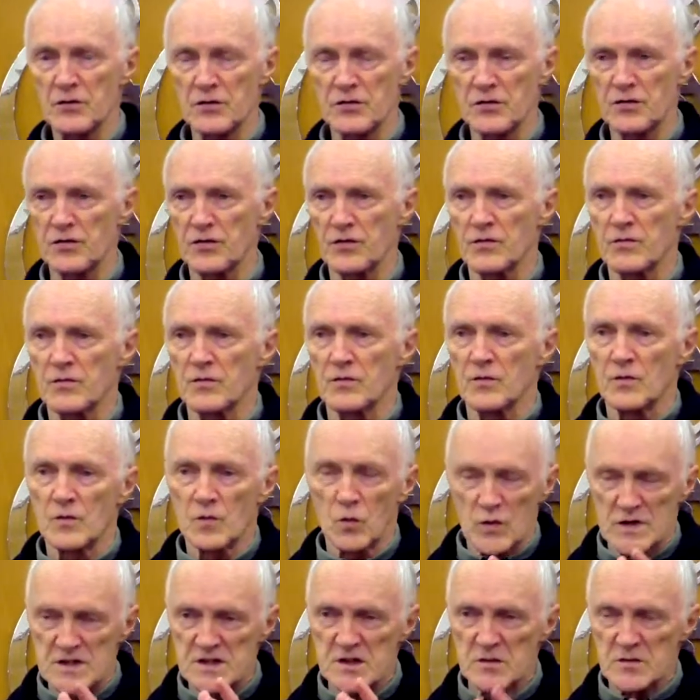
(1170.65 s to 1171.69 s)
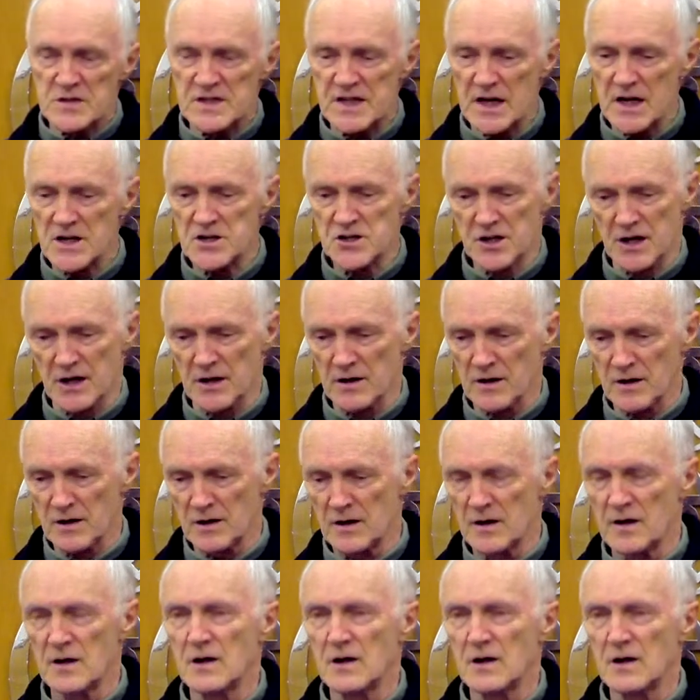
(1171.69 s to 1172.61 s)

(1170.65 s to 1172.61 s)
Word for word: of wisdom teaching,